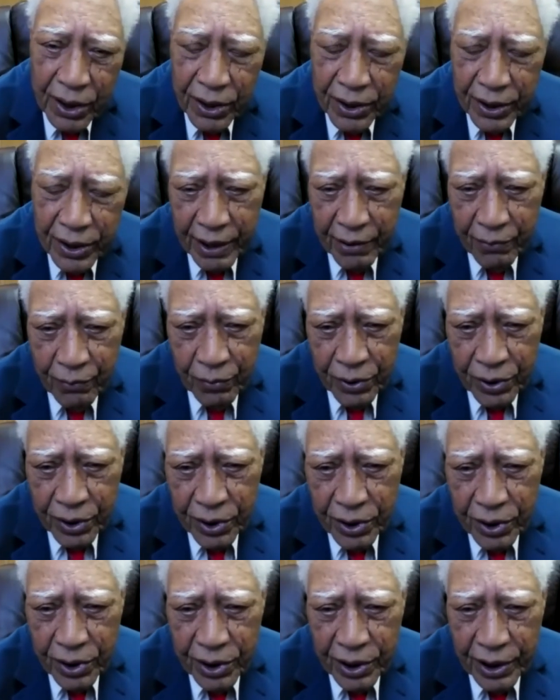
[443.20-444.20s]
they
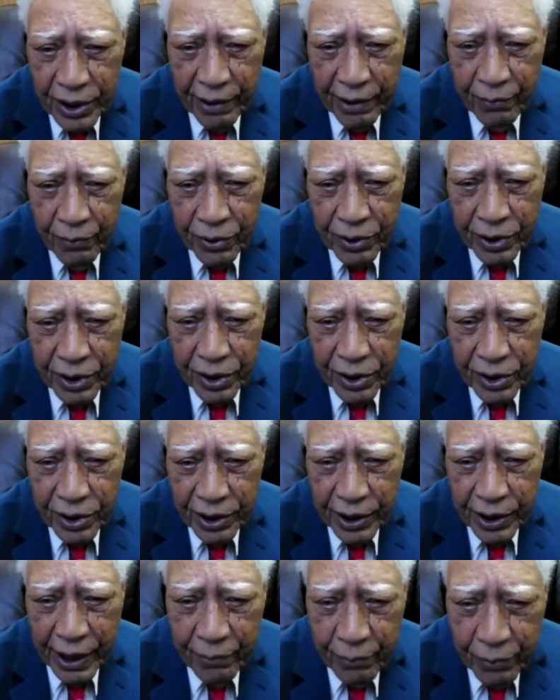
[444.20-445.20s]
would they would
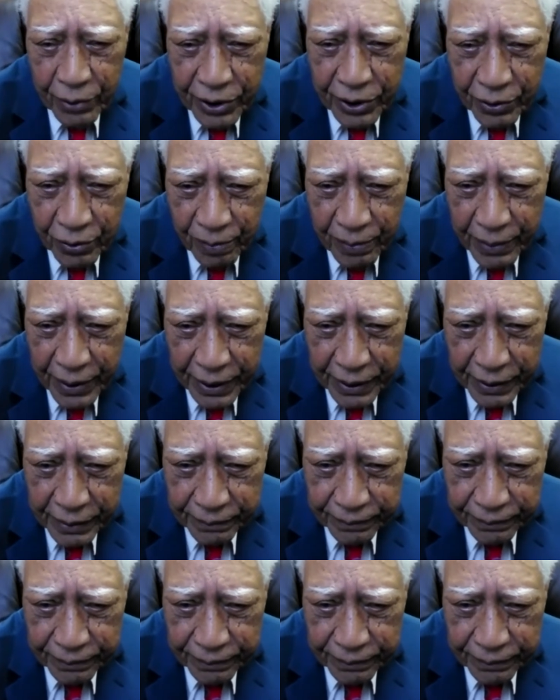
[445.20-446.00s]
they would do better.